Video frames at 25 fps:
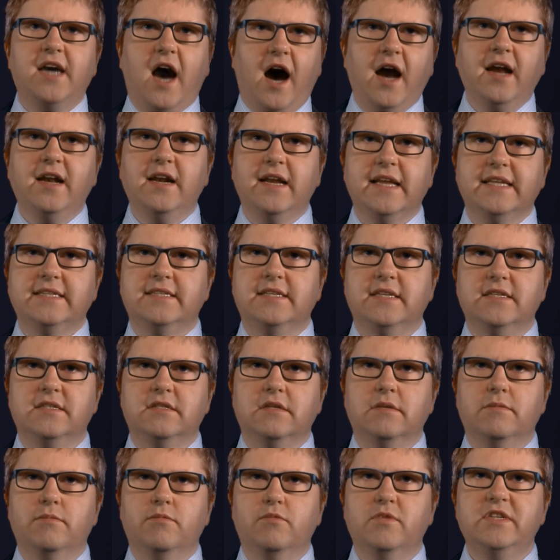titling
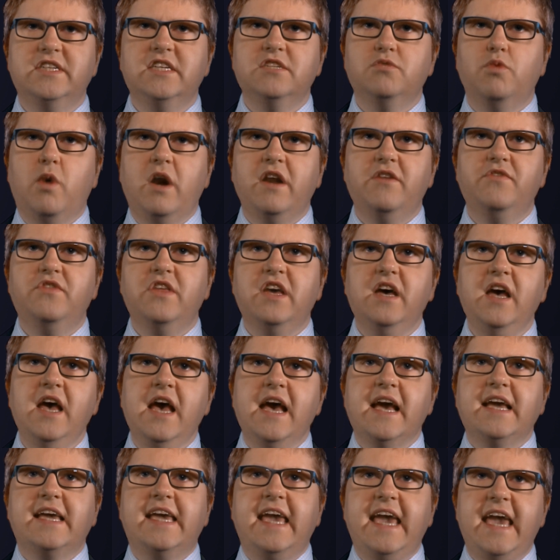system, which is one of the
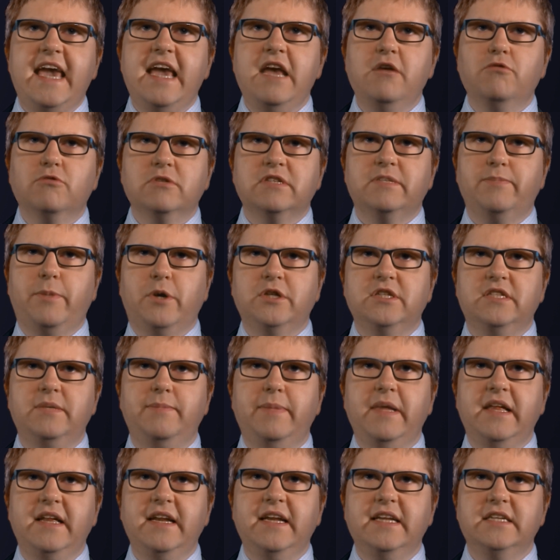key
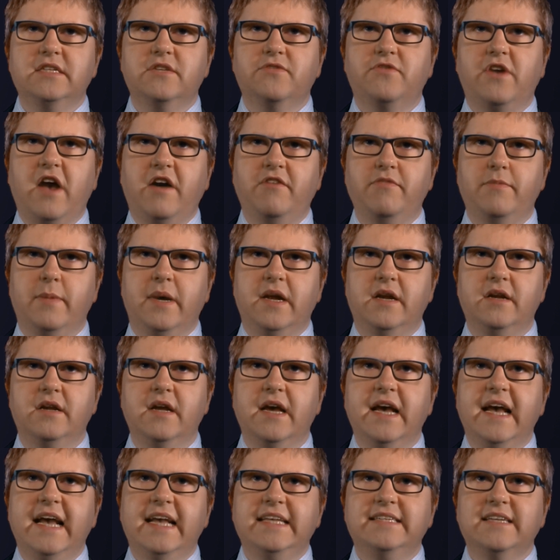responsibilities of government,
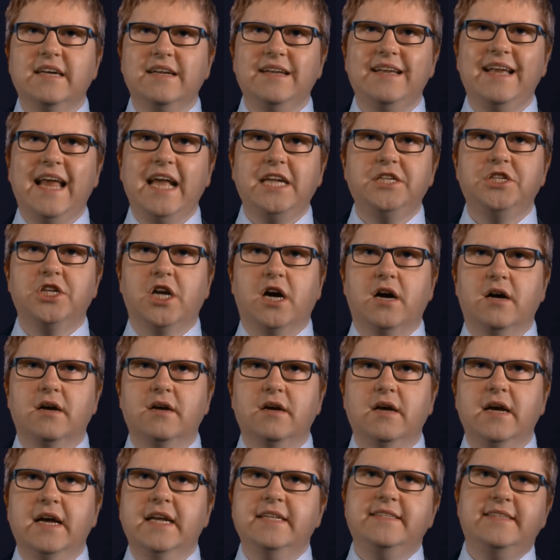is a ledger
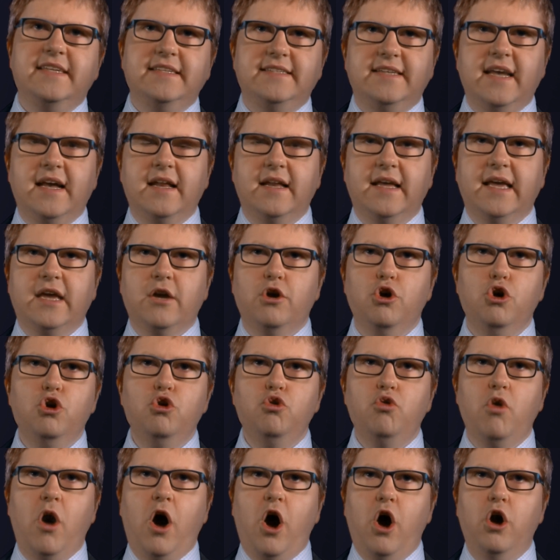detailing
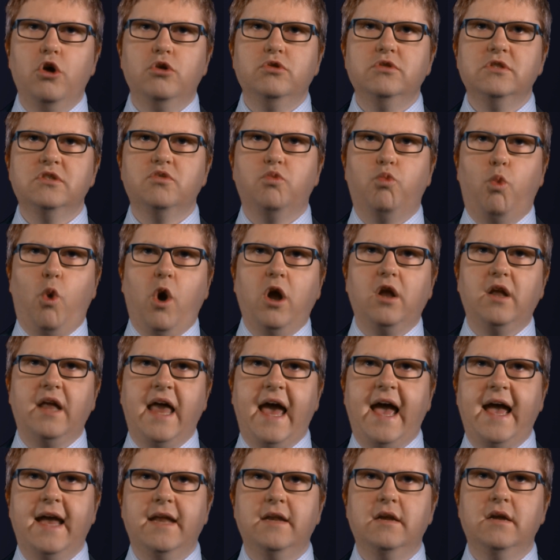who owns what
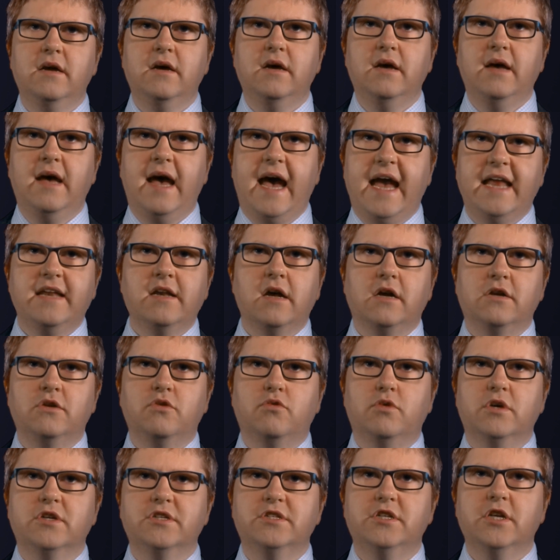land and under
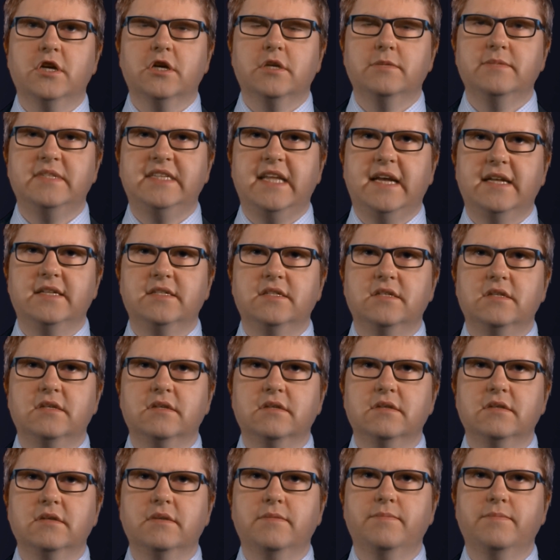what circumstance.